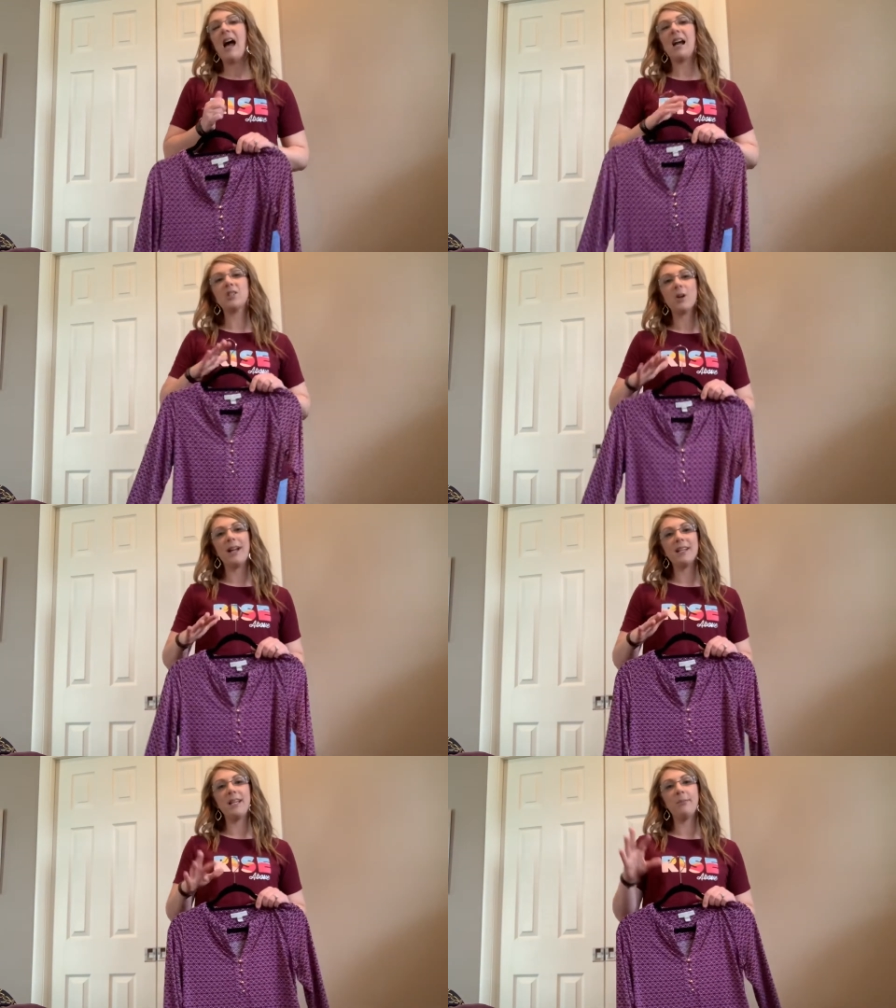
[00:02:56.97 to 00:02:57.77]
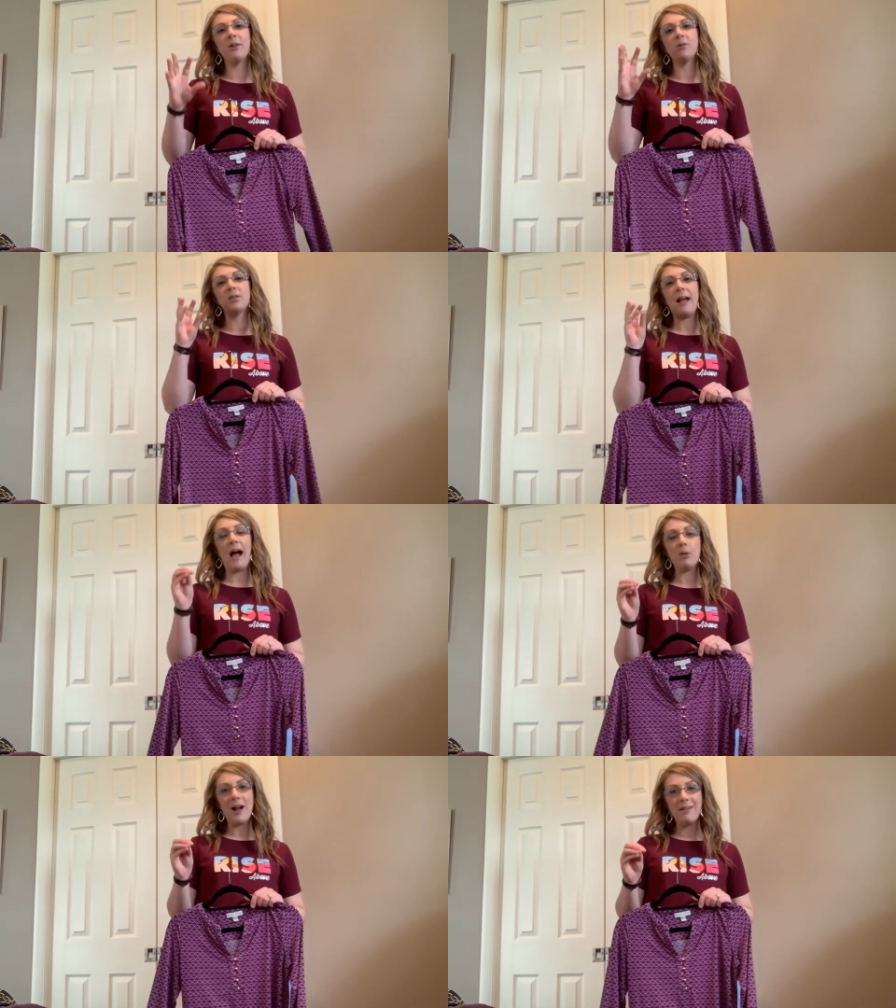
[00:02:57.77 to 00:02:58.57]
I try to keep those,
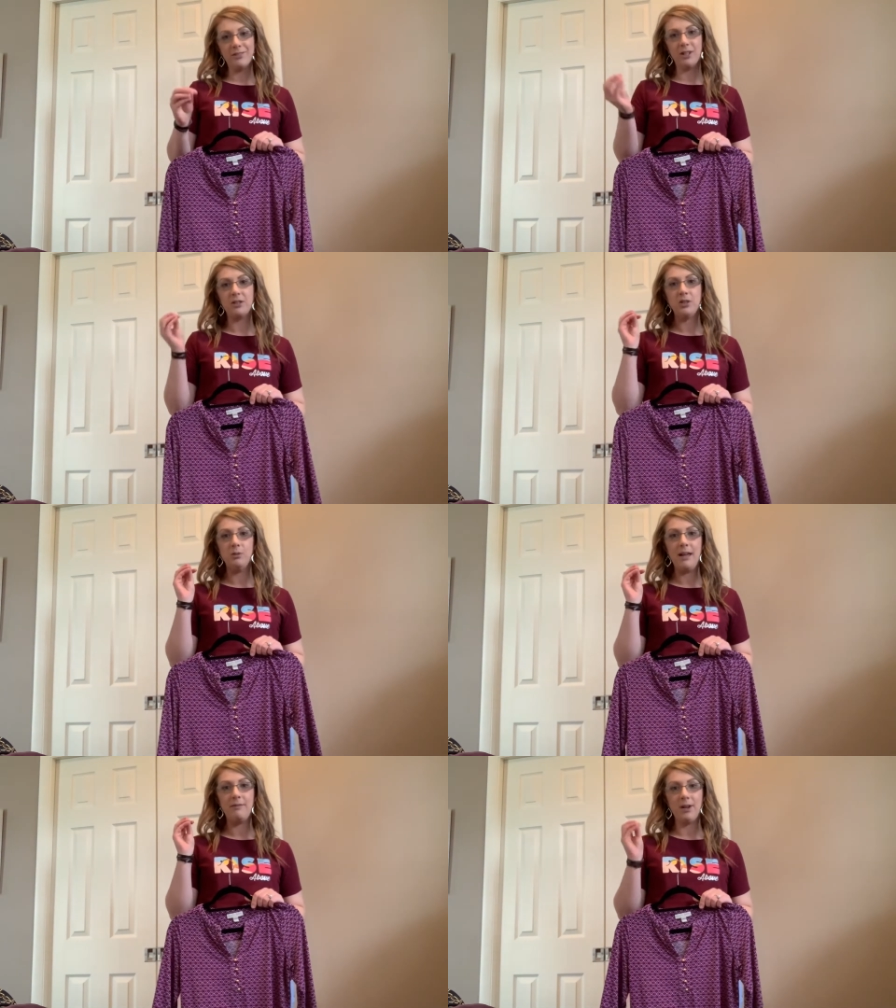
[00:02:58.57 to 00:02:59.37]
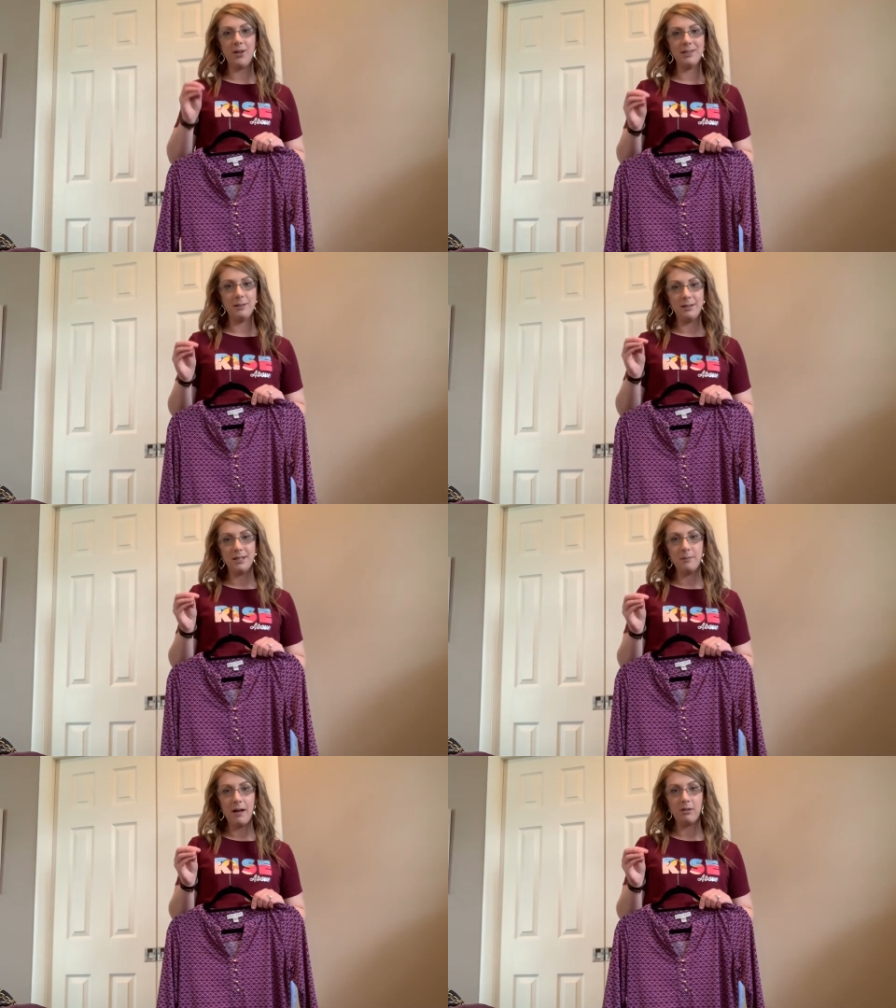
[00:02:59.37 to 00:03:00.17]
however, to a very
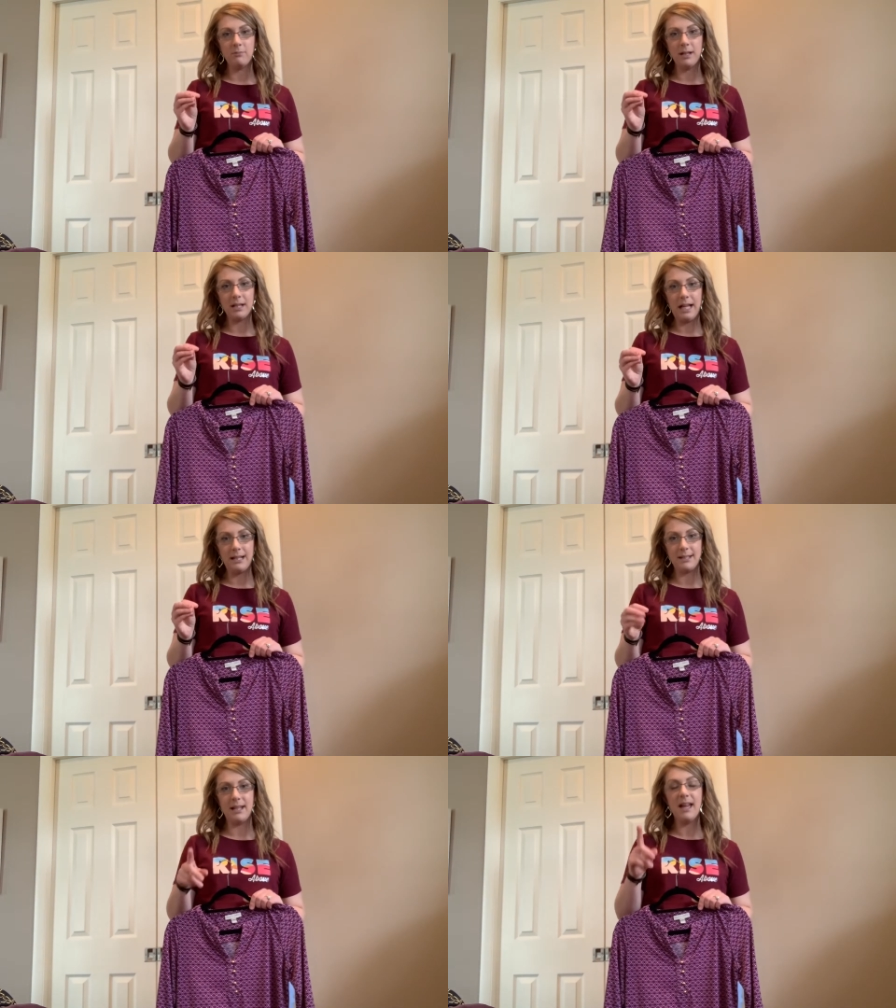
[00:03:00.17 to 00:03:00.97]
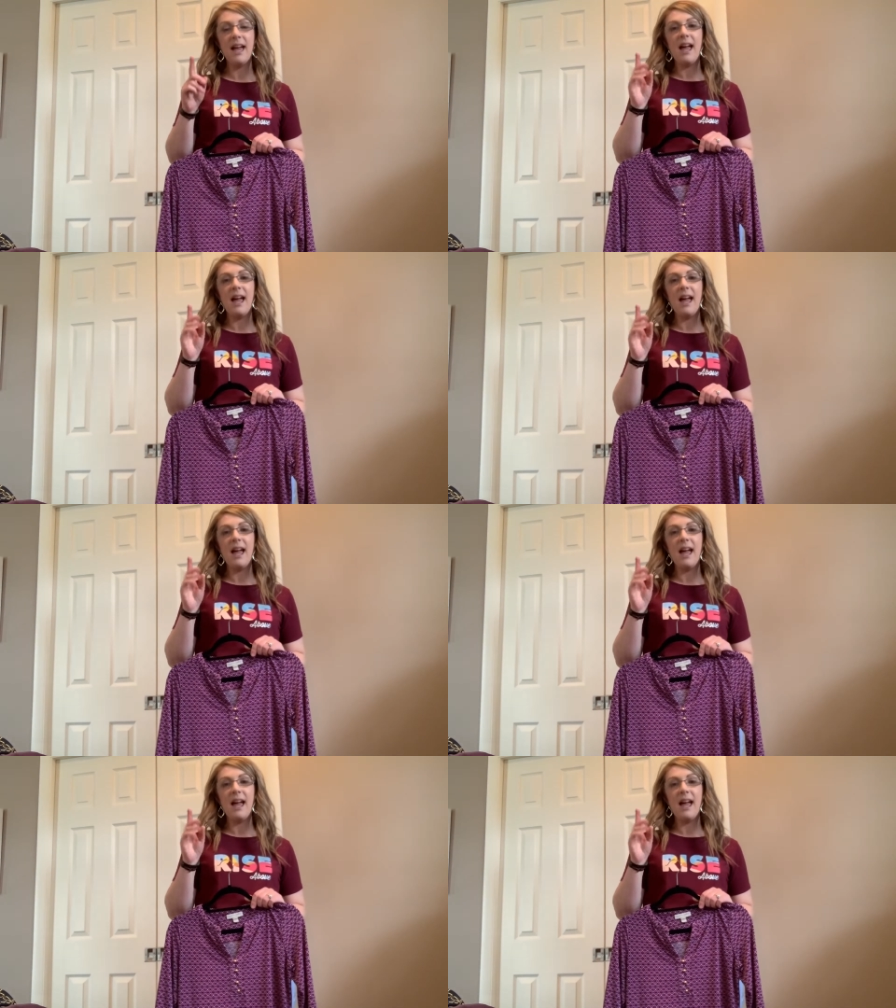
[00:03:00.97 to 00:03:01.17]
limited amount in my closet,